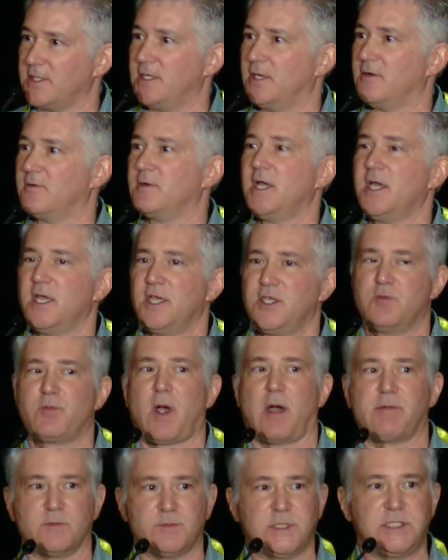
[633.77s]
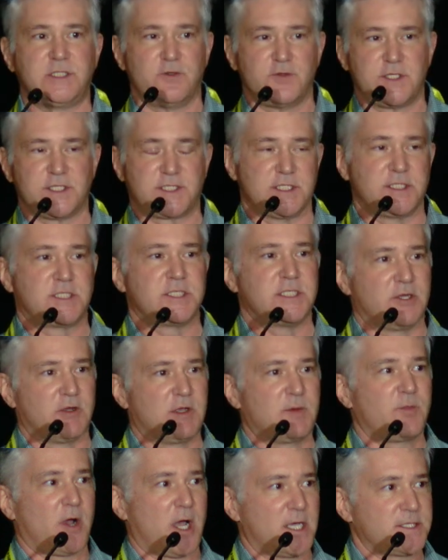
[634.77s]
You probably do this
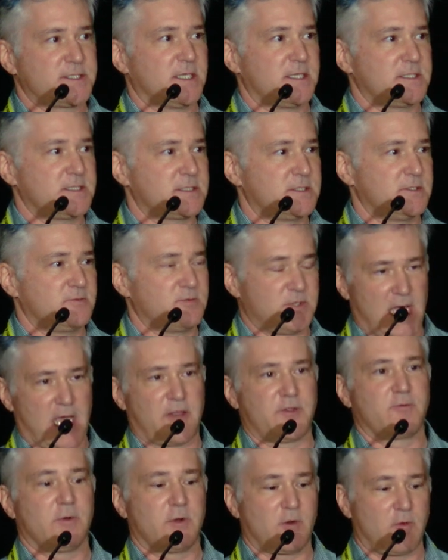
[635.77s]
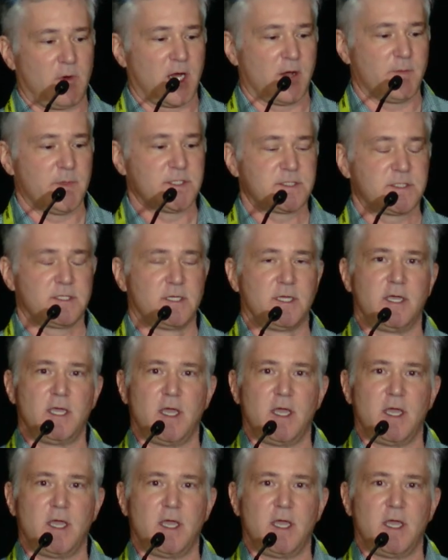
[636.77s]
engineering process. You gather requirements.